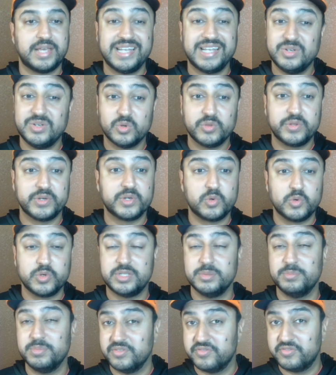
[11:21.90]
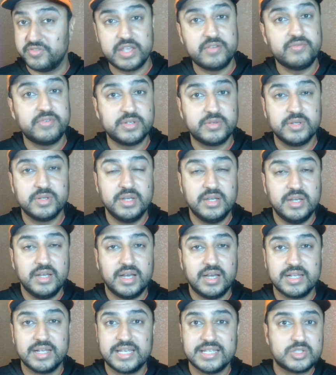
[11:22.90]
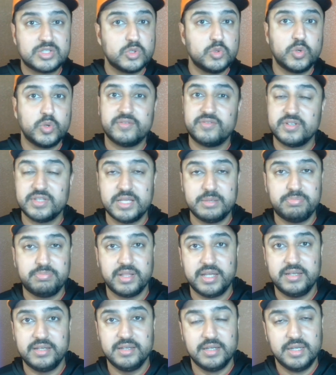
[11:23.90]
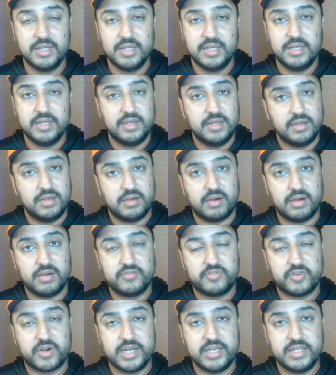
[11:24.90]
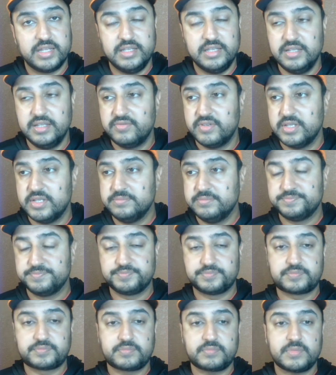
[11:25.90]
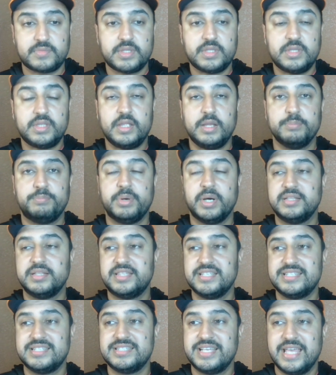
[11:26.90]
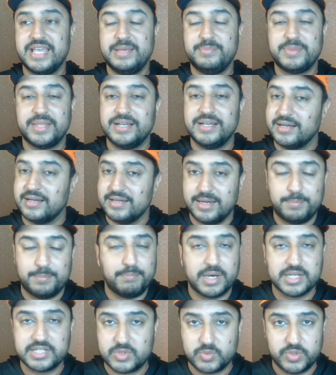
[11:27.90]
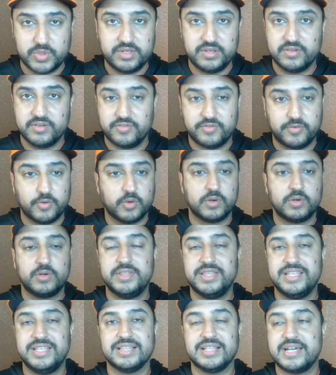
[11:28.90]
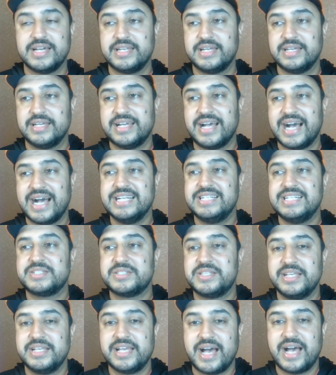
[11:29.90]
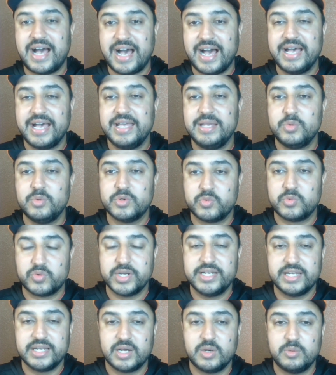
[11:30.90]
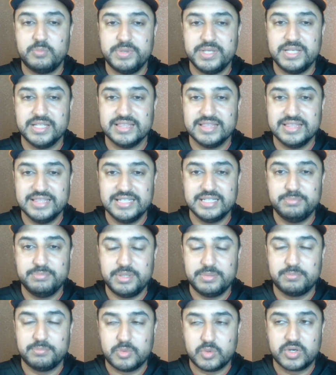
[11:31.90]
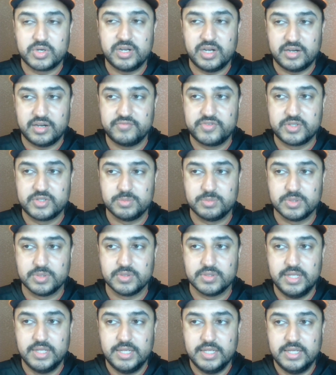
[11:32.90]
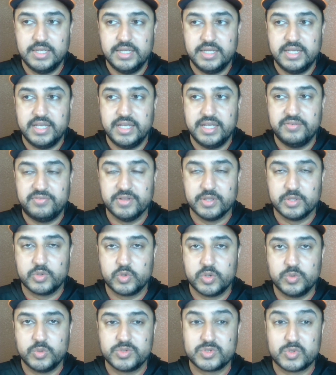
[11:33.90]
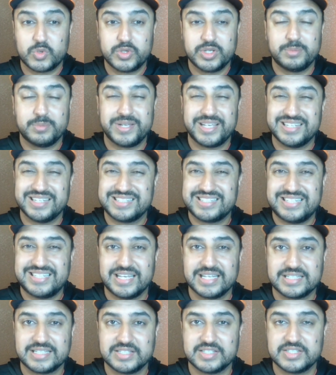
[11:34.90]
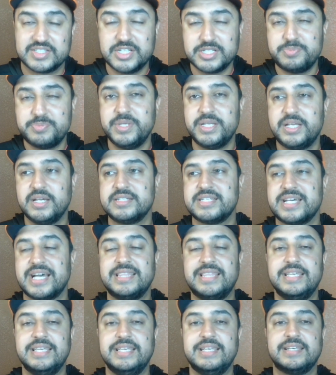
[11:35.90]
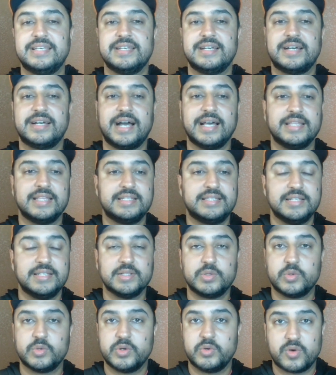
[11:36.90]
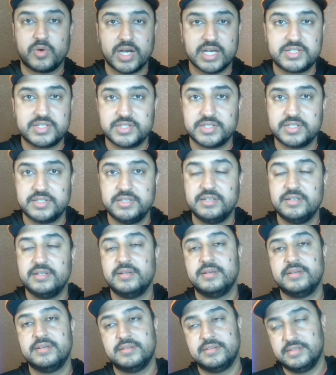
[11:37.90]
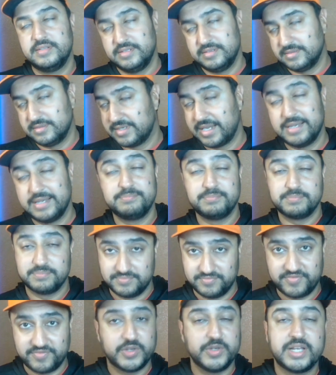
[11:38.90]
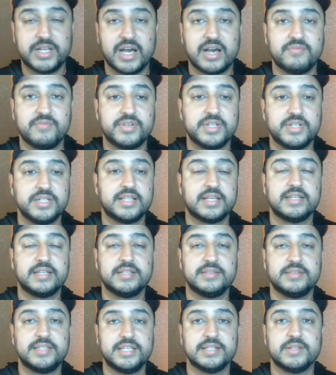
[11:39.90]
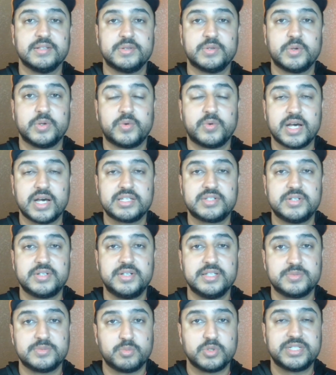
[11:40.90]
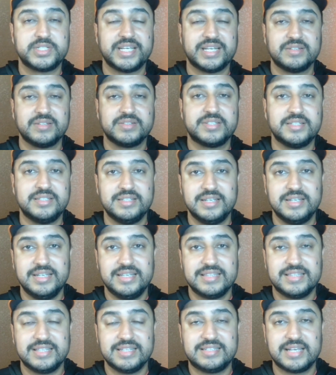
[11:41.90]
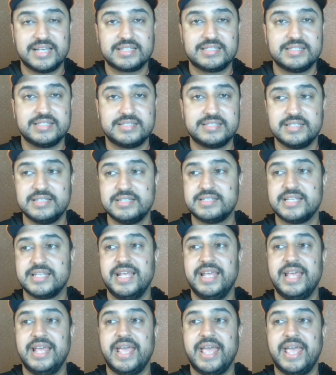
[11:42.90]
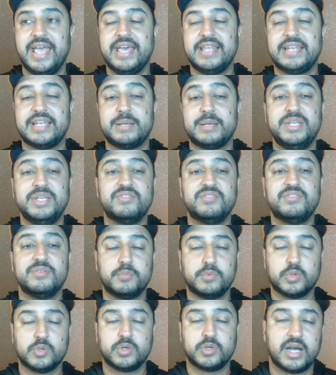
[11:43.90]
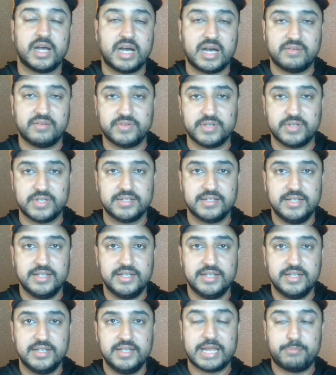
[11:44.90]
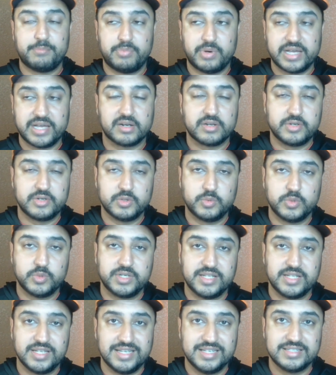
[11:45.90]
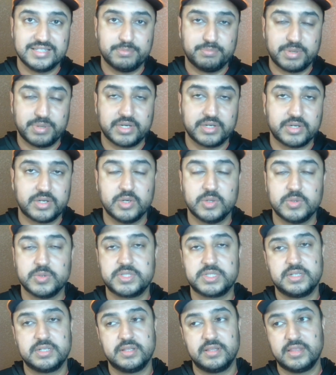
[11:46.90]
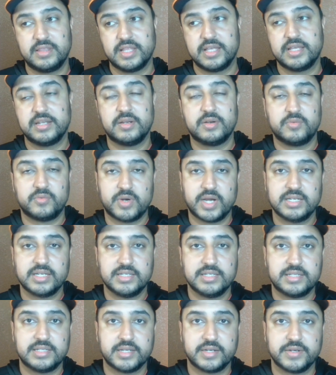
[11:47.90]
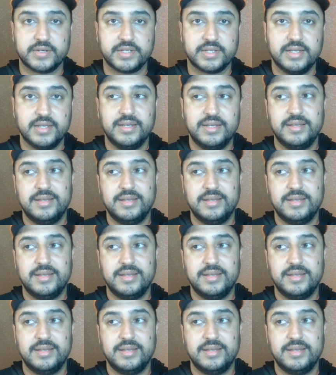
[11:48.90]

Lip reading: I know they're going to be favored against whoever they play on Friday evening. But this is a game, a must-win for the Illini. I just think I would right now be a little bit more comfortable if Illinois was going up against Texas, just because I think I like the Illinois roster. I'm very confident that the Illinois roster is more talented than Texas is, and I'm even more confident that Brad Underwood is a better coach than Rodney Terry.